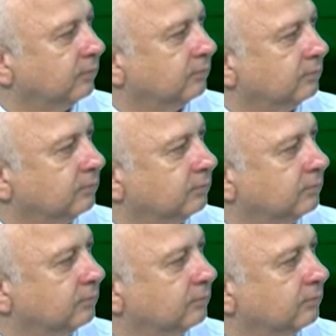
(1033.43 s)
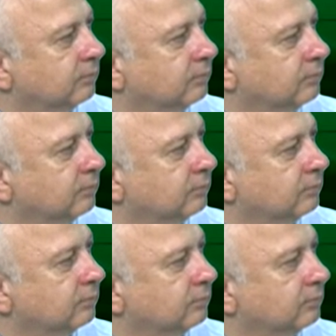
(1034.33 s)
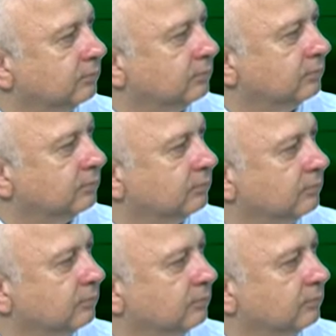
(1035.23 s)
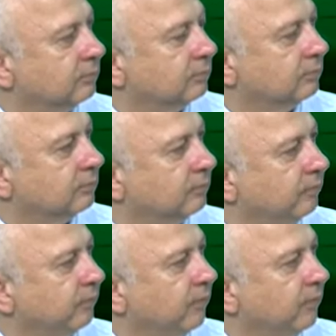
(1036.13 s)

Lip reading: The person shown says nothing.